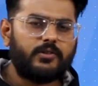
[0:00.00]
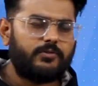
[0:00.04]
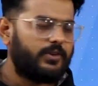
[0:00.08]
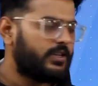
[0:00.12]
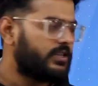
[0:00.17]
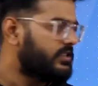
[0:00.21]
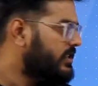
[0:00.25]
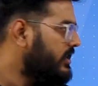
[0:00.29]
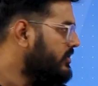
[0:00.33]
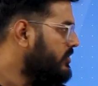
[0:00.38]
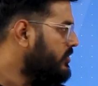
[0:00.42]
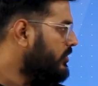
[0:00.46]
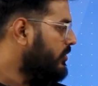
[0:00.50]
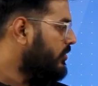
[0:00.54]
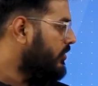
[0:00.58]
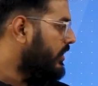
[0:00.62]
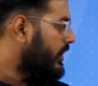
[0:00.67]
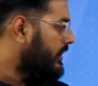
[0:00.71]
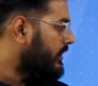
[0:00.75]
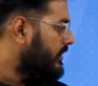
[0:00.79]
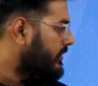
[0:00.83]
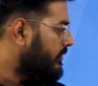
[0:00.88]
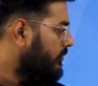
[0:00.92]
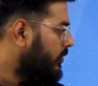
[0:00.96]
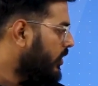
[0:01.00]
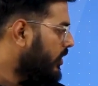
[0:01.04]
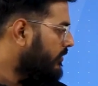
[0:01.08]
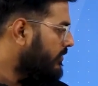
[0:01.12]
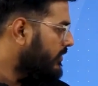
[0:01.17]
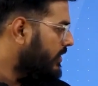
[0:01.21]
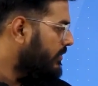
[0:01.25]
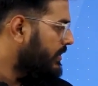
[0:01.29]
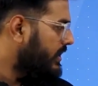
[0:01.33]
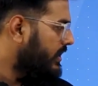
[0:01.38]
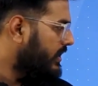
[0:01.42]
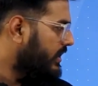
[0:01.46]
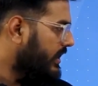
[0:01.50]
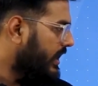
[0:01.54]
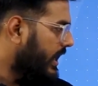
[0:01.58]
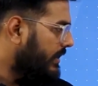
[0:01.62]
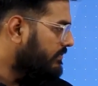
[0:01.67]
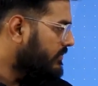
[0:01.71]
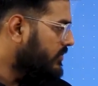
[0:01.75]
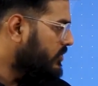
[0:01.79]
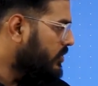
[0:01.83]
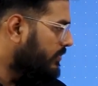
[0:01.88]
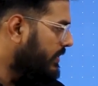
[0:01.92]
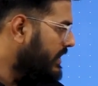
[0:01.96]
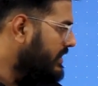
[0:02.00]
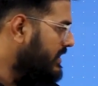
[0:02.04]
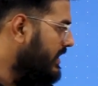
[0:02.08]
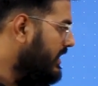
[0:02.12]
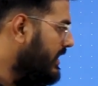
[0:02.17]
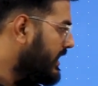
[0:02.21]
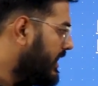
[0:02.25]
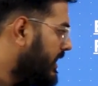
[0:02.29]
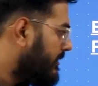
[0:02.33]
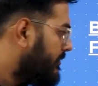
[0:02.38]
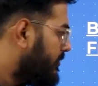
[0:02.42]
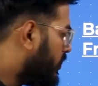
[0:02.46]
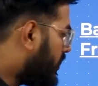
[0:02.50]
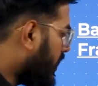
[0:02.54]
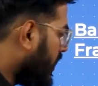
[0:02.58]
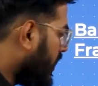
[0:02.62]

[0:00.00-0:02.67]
which they should collide? What will be the time? So basically, if you